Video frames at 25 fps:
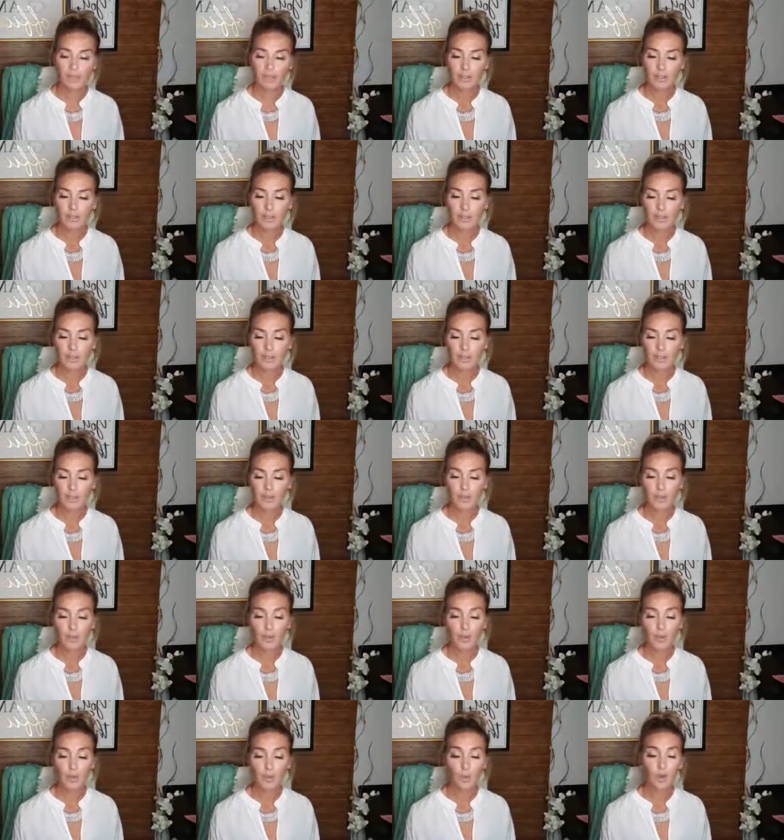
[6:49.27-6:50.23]
then you're
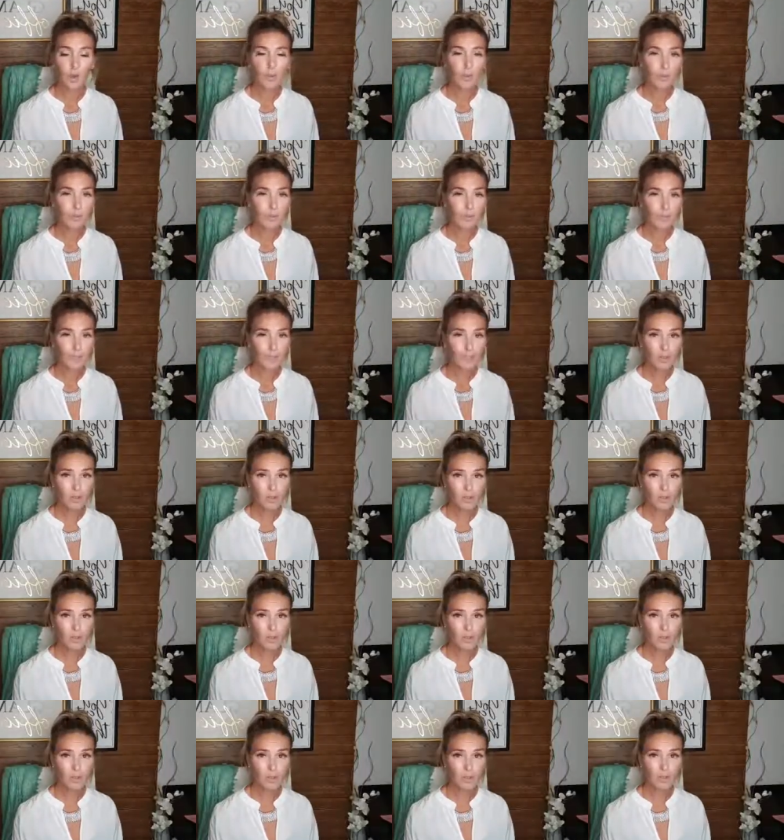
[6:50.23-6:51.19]
probably
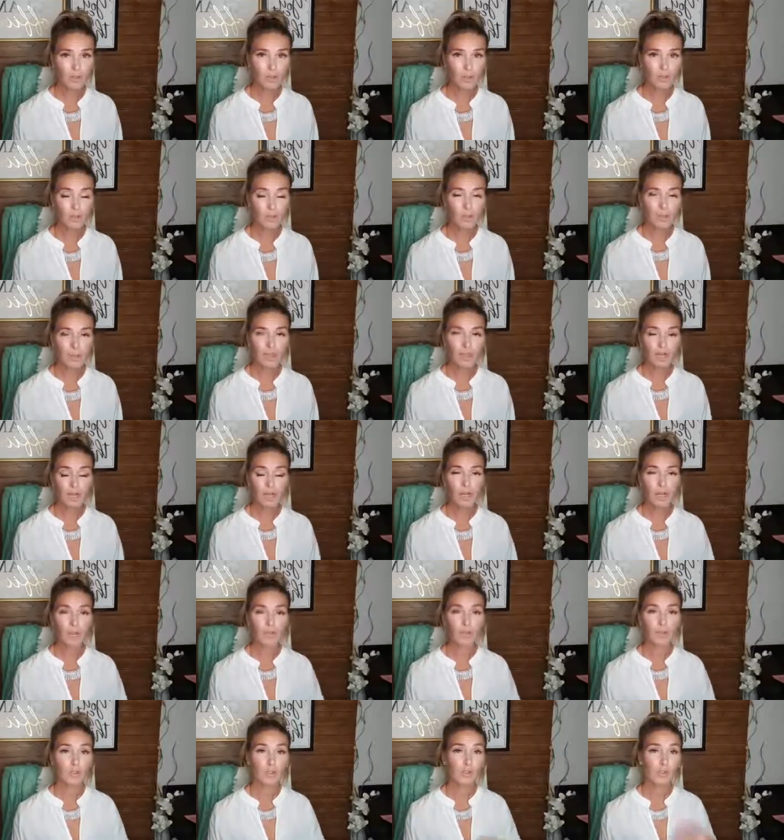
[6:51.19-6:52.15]
going to
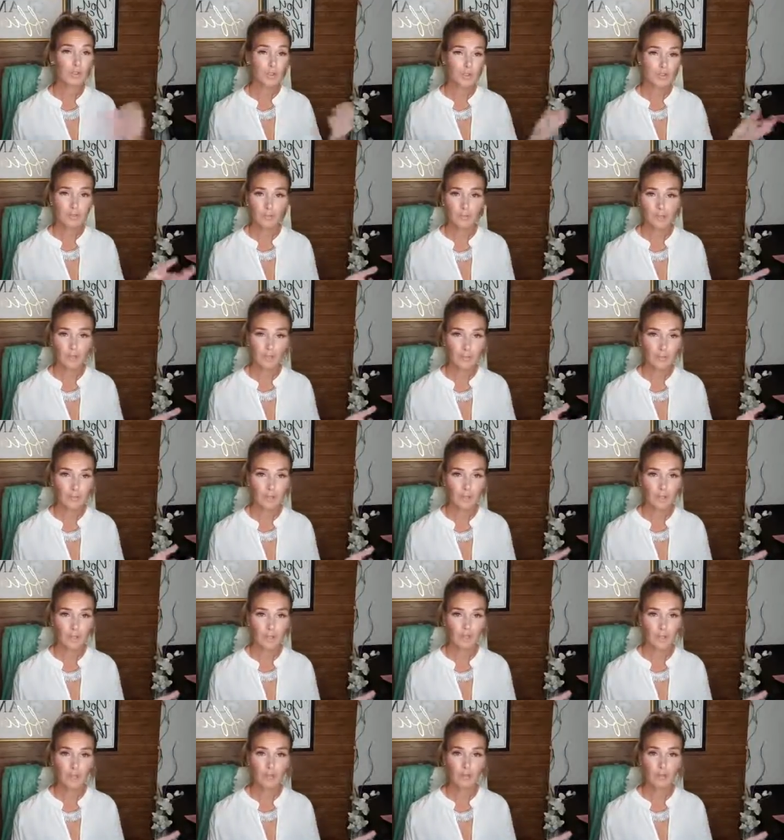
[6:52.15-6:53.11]
lose them to begin
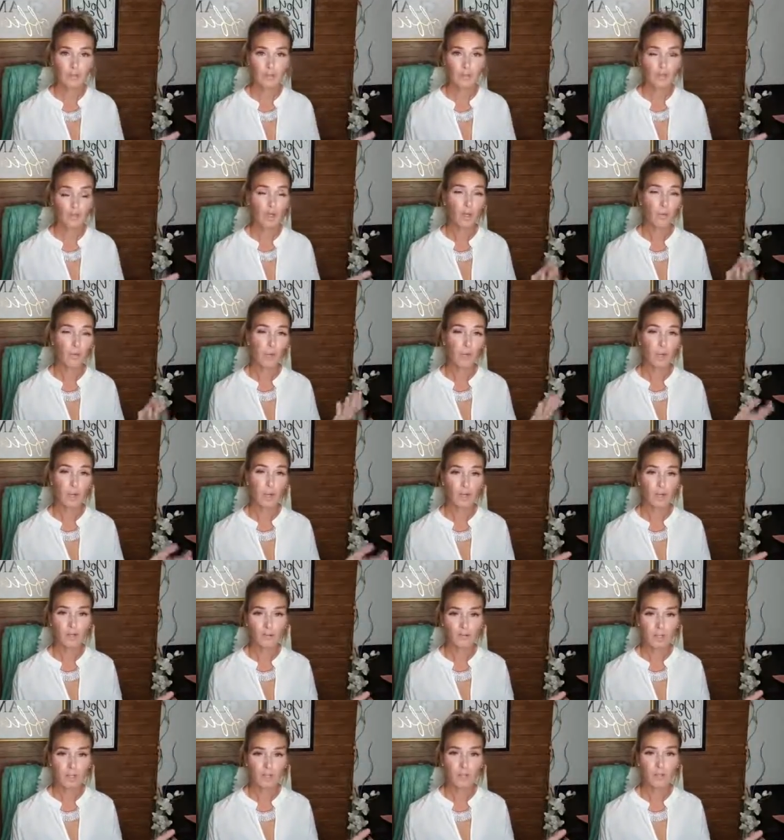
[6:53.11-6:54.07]
with. That could be one
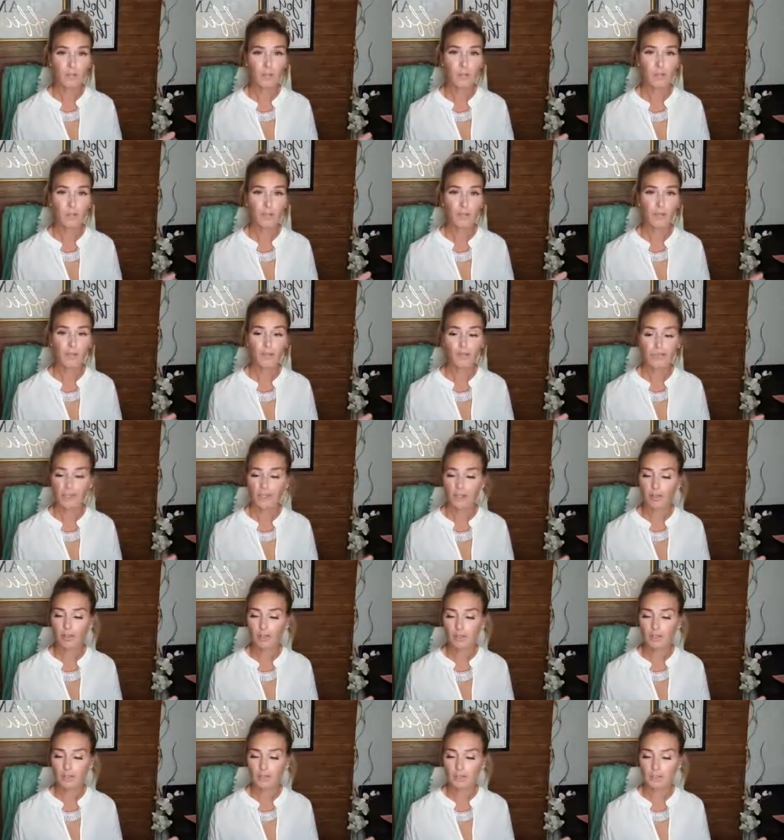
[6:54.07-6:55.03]
reason why you're getting
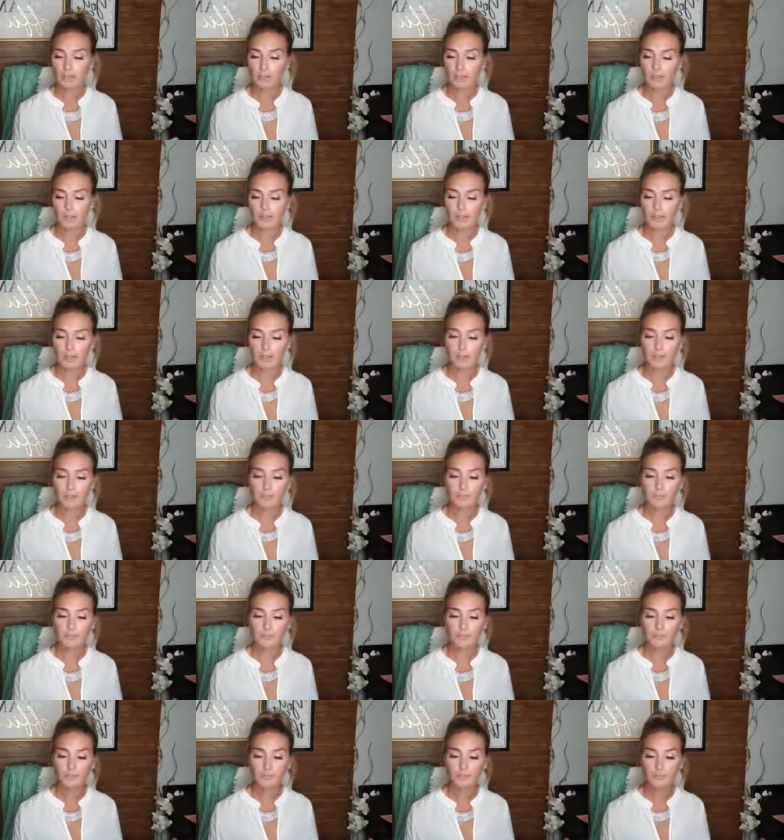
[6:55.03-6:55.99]
crickets, right?
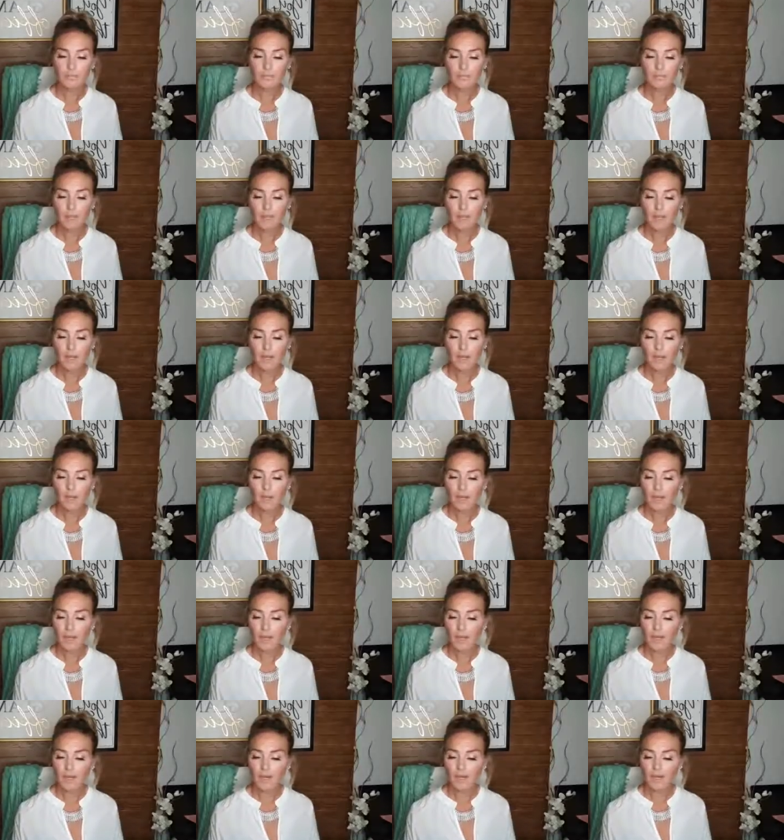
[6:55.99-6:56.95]

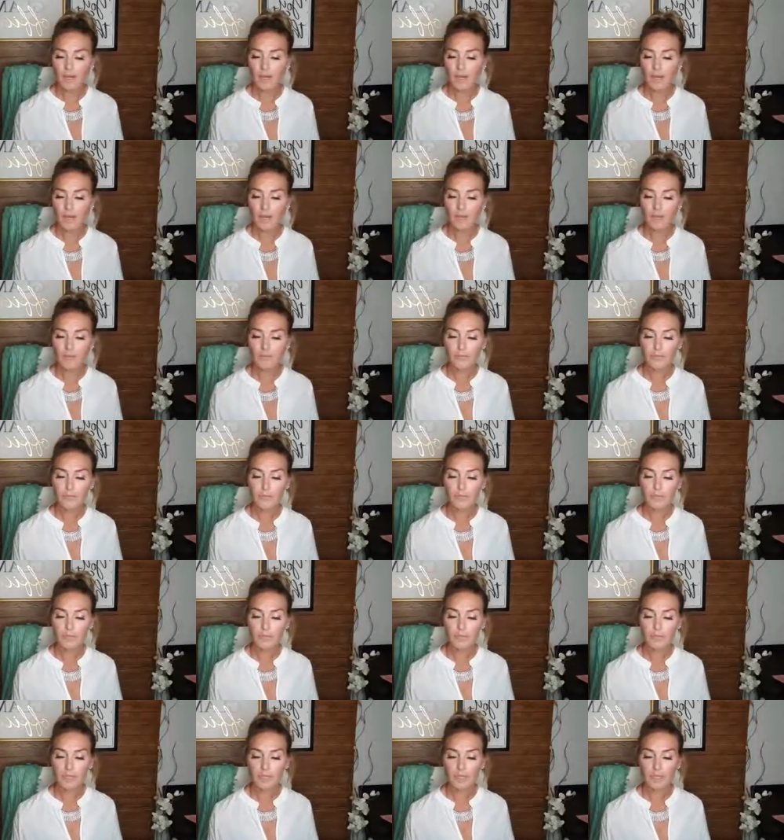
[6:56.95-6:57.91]
You have to
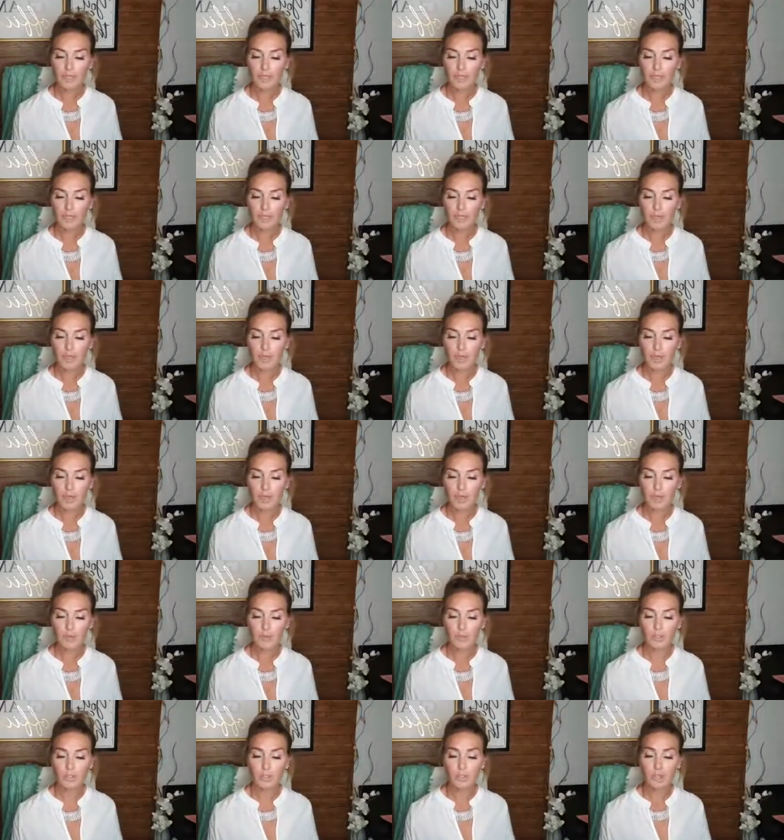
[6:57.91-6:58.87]
really think
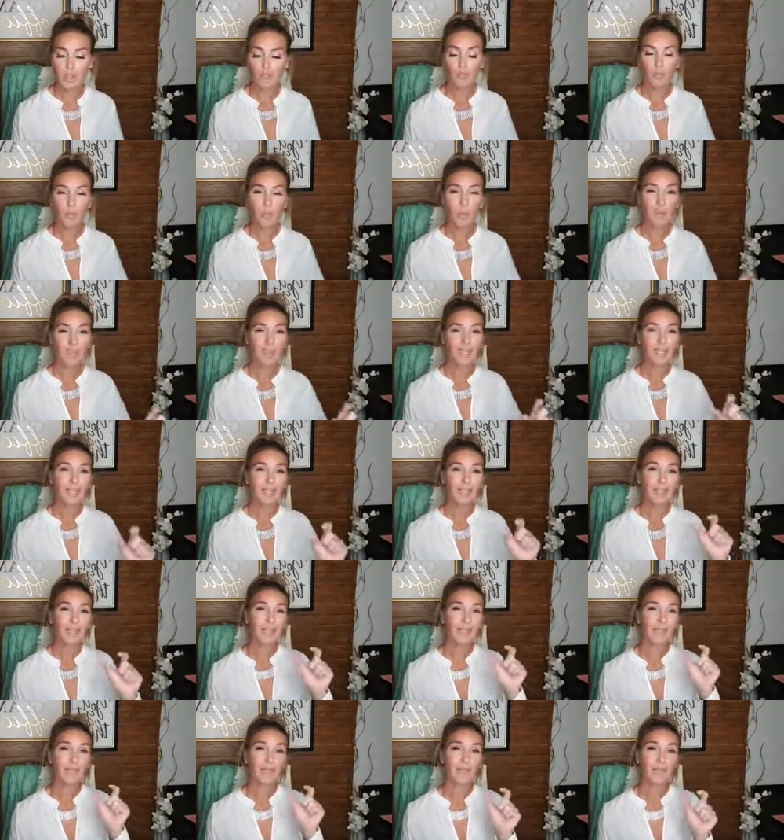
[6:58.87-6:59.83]
about putting
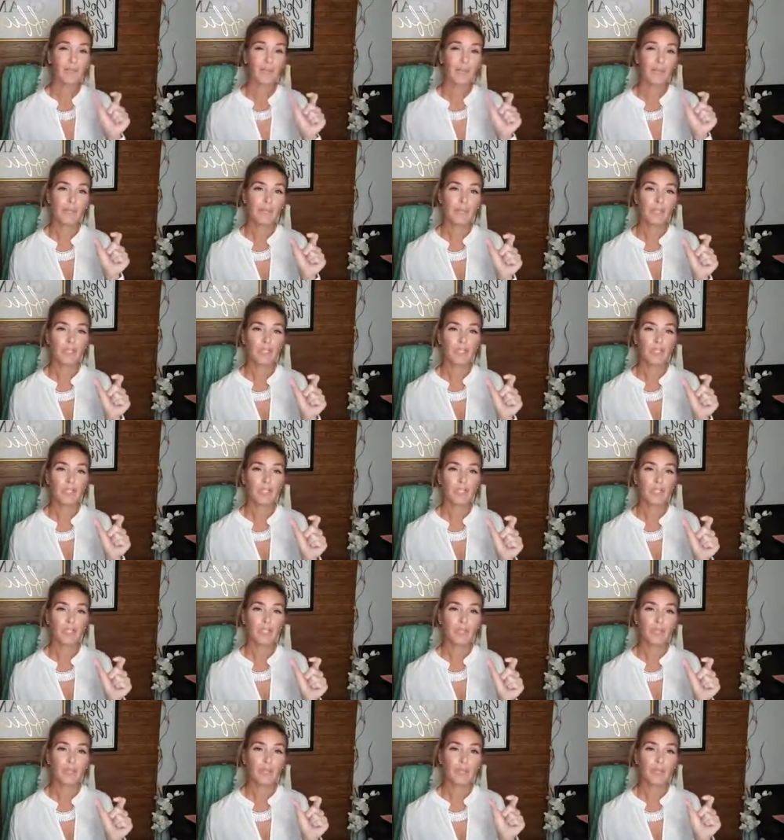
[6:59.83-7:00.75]
the information that's